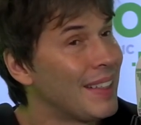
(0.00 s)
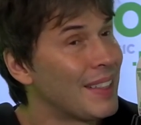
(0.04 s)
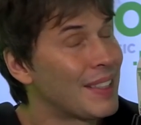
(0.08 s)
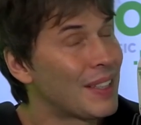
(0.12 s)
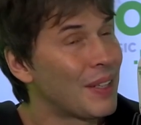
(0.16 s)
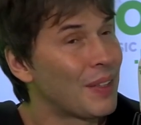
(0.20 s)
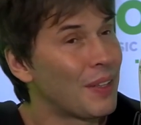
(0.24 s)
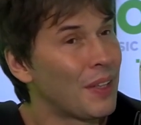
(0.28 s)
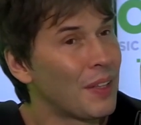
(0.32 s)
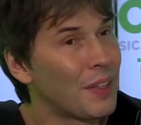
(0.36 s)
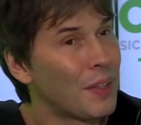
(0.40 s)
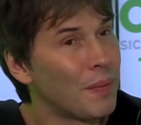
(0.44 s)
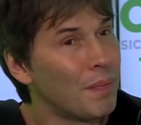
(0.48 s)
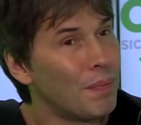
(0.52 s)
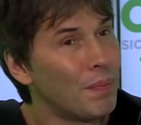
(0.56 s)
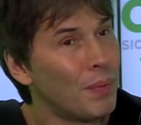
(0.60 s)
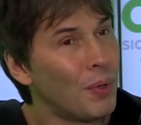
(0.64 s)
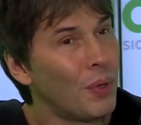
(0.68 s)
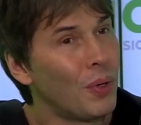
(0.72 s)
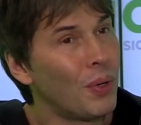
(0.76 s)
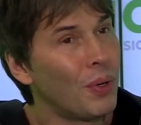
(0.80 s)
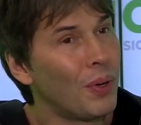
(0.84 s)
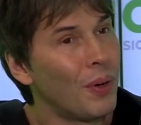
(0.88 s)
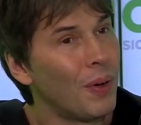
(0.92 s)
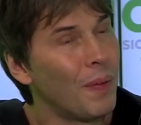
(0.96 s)
So that the
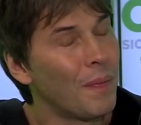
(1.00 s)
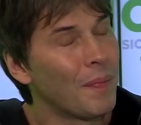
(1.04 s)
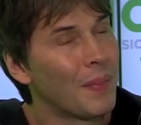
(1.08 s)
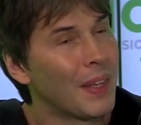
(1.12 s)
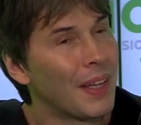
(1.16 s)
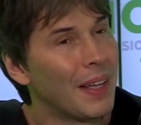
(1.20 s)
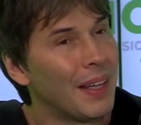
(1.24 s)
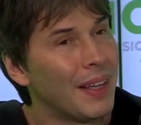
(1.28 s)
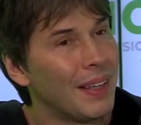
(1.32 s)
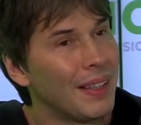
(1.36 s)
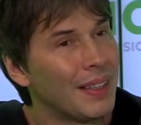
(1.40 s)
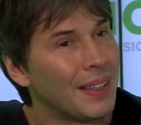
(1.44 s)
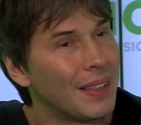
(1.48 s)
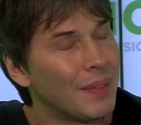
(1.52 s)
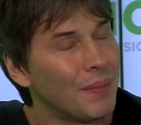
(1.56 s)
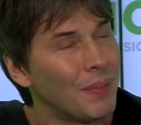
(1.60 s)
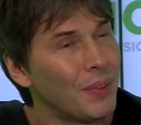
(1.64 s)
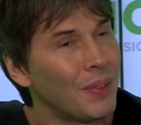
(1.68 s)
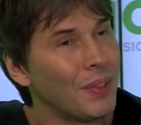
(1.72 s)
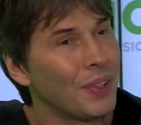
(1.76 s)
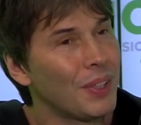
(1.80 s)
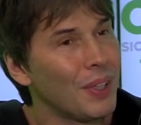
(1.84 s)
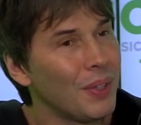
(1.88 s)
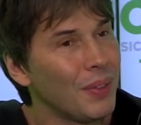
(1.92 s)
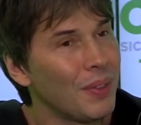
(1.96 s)

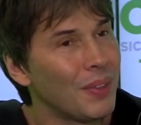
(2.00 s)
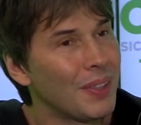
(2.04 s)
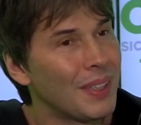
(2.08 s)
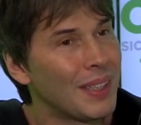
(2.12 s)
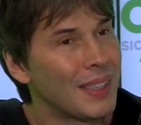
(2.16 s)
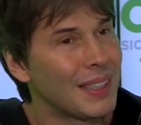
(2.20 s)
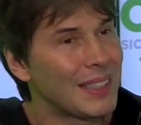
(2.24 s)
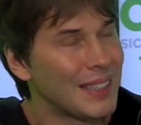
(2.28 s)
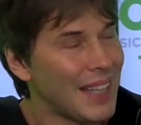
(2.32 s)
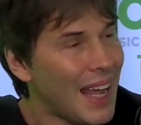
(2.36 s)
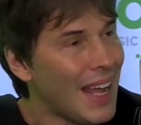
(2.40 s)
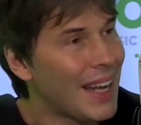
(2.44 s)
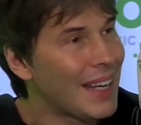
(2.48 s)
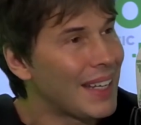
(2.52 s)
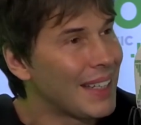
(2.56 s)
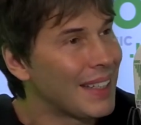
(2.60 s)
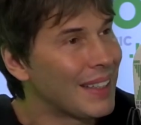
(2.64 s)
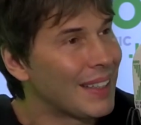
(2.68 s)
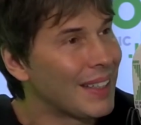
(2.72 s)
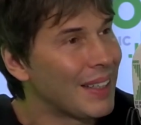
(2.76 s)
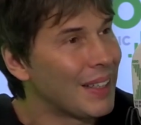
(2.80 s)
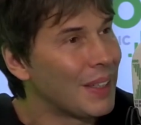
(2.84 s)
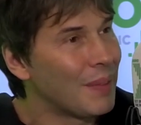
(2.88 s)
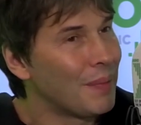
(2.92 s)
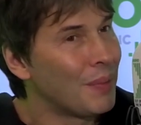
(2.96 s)
more you
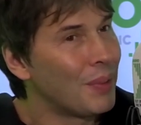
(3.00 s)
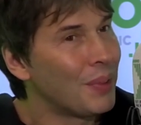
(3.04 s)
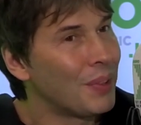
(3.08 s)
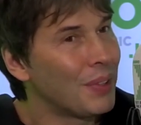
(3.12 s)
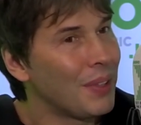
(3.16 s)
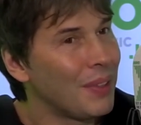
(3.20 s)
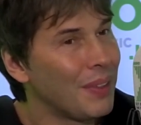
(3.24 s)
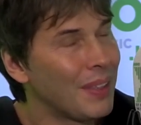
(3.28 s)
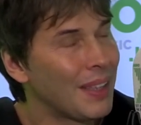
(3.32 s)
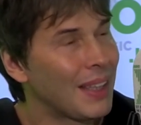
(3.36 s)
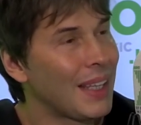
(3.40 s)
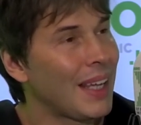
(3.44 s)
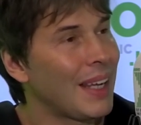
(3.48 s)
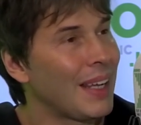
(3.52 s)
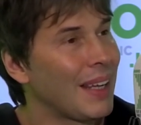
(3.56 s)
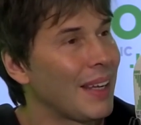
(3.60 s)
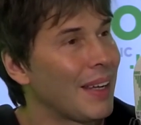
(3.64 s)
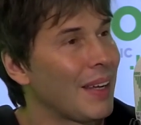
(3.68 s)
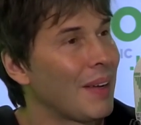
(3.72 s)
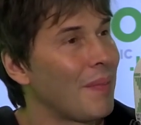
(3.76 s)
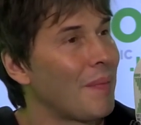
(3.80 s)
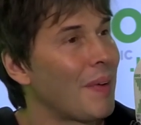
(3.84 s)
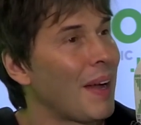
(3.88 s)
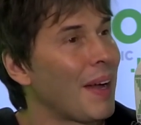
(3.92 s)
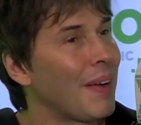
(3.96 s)
understand and the more you
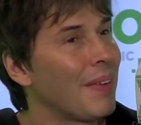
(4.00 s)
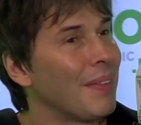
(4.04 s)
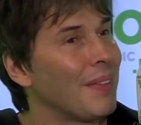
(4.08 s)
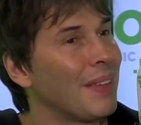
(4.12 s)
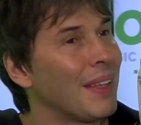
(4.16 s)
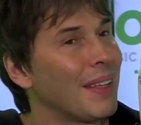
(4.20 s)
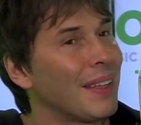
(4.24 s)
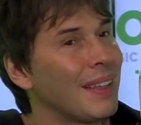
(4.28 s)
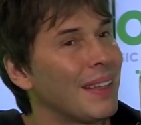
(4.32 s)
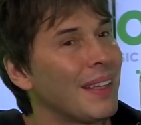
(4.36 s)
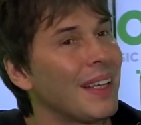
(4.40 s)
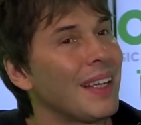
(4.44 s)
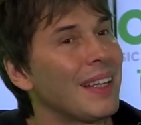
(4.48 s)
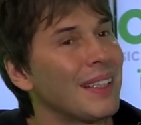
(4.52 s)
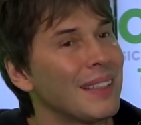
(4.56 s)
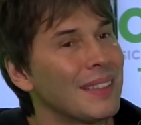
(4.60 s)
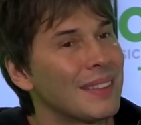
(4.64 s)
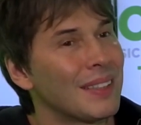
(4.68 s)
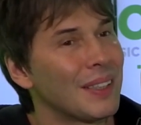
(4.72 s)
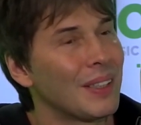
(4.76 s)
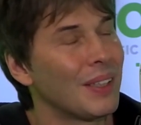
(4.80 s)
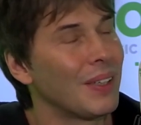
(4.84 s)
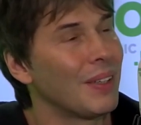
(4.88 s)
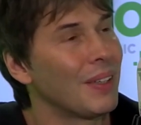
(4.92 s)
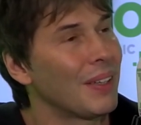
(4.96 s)
think about the
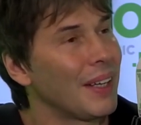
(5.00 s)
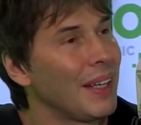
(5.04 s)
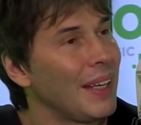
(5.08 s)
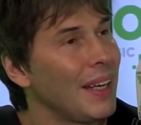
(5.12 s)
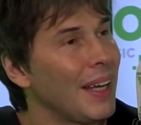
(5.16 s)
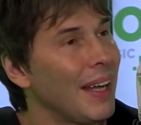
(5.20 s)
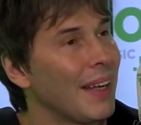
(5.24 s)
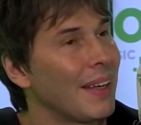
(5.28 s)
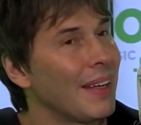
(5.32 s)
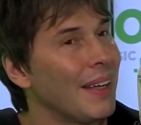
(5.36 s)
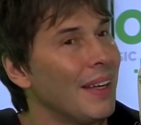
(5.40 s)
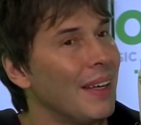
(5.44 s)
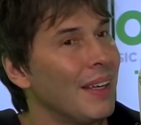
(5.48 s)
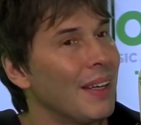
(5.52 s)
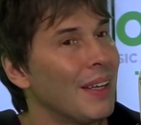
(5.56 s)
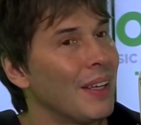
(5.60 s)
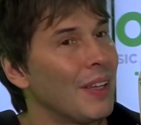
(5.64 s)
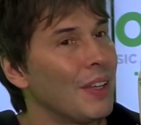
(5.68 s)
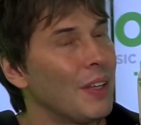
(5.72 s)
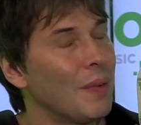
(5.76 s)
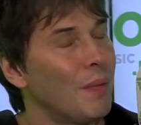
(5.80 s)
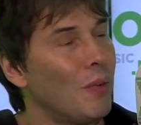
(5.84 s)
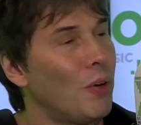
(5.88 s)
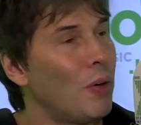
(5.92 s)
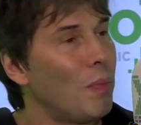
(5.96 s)
things that you're looking at,
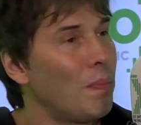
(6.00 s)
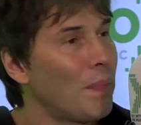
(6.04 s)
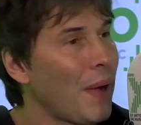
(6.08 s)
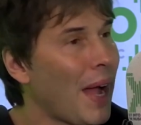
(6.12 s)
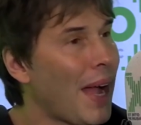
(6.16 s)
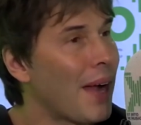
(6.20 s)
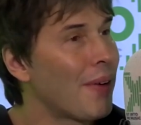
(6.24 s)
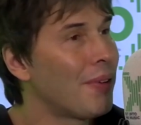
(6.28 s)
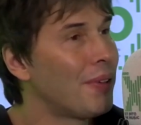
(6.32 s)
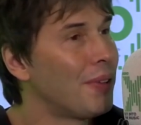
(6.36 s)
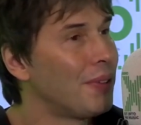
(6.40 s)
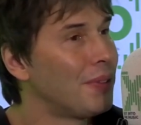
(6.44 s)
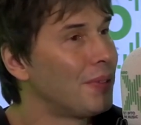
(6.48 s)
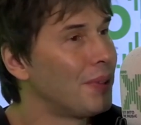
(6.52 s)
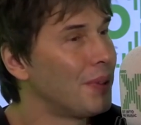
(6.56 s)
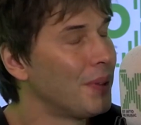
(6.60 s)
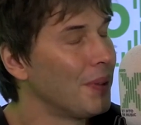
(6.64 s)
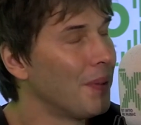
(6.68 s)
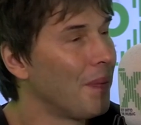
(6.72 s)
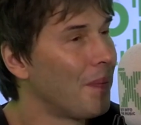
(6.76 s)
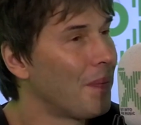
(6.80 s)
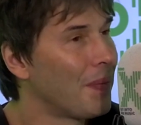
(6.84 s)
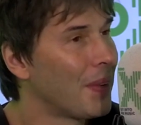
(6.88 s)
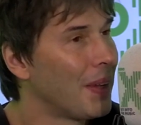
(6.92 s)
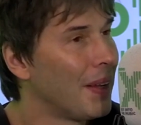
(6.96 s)
the more
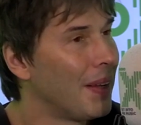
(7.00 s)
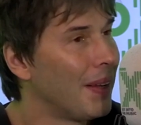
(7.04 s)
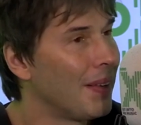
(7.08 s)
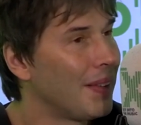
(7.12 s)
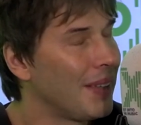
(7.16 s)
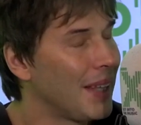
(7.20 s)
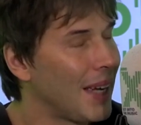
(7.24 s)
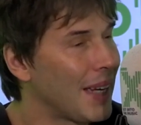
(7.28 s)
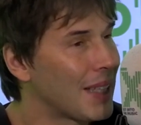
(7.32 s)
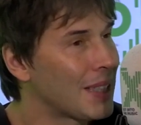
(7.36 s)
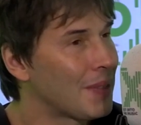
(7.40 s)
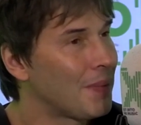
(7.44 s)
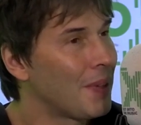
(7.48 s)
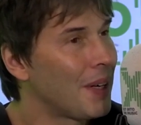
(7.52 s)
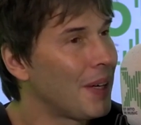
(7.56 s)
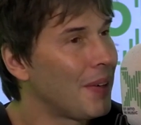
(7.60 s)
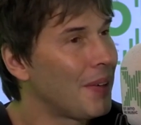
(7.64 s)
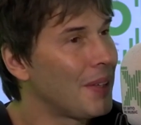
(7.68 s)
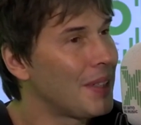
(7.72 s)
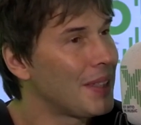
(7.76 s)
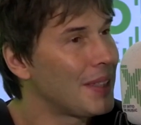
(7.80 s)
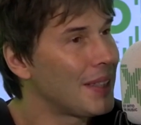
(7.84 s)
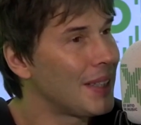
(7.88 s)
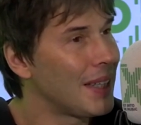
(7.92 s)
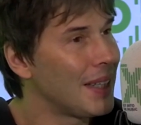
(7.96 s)
powerful the
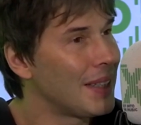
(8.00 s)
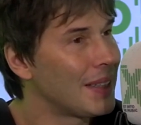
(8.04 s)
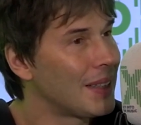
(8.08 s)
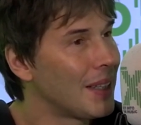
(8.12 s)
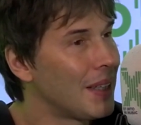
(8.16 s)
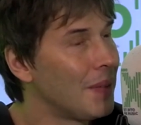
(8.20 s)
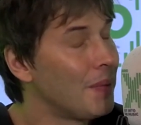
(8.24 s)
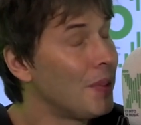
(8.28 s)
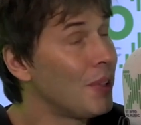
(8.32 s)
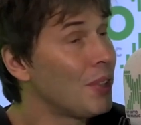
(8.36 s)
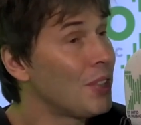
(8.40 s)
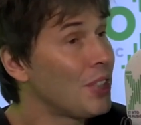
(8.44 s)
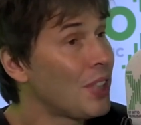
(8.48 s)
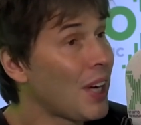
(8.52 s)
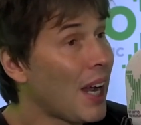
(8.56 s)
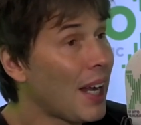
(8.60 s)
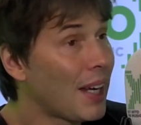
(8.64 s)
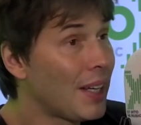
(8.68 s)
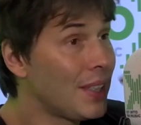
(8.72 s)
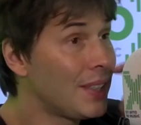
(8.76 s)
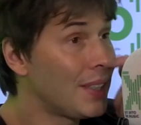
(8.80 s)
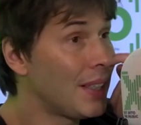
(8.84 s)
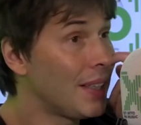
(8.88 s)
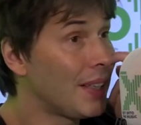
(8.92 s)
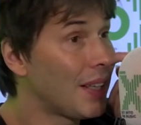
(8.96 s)
experiences and the more
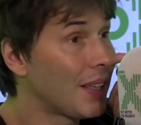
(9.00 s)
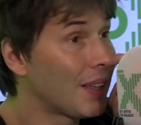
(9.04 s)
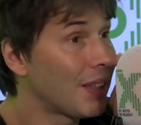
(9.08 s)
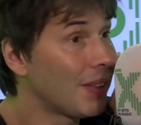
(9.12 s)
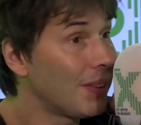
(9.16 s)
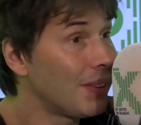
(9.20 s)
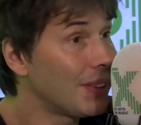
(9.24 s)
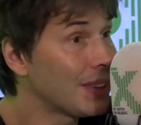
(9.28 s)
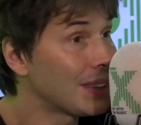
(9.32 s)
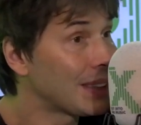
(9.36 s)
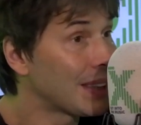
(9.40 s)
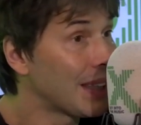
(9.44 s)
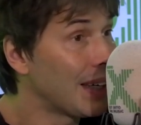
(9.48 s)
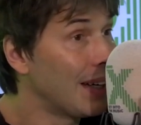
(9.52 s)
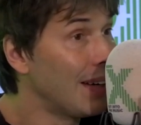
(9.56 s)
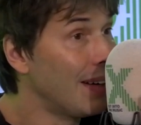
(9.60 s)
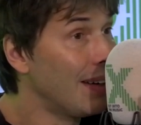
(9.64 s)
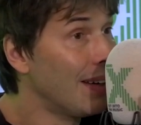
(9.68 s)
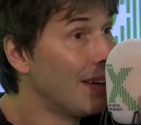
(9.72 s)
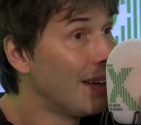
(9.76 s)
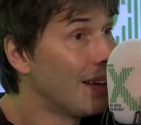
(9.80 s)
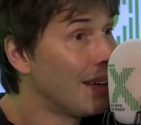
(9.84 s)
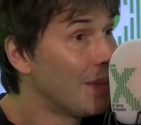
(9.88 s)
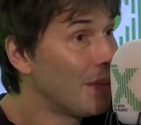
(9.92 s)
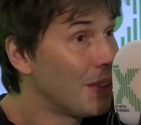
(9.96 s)
challenging the thoughts
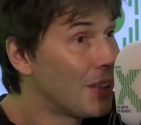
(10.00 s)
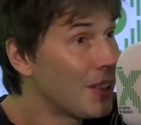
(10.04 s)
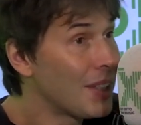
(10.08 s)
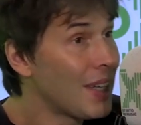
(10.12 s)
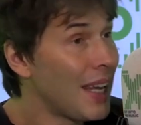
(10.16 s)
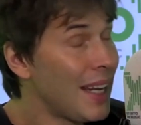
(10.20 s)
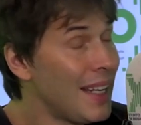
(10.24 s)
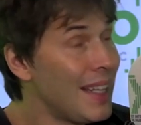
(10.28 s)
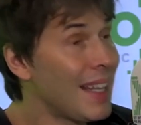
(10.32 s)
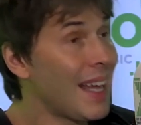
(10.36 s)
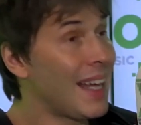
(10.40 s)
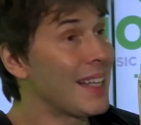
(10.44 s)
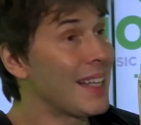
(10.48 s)
are. I mean, in